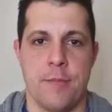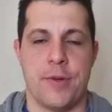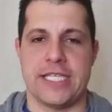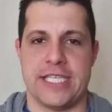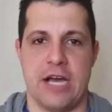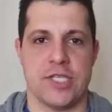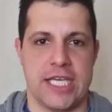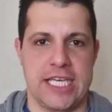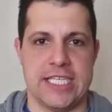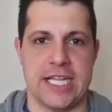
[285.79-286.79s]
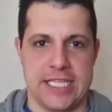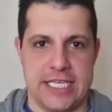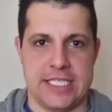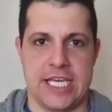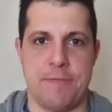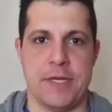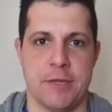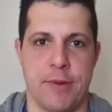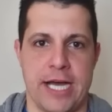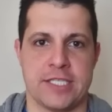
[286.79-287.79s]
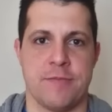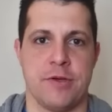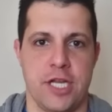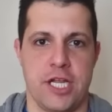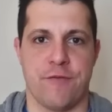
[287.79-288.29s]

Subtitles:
But it sounds like he's at least keeping the possibility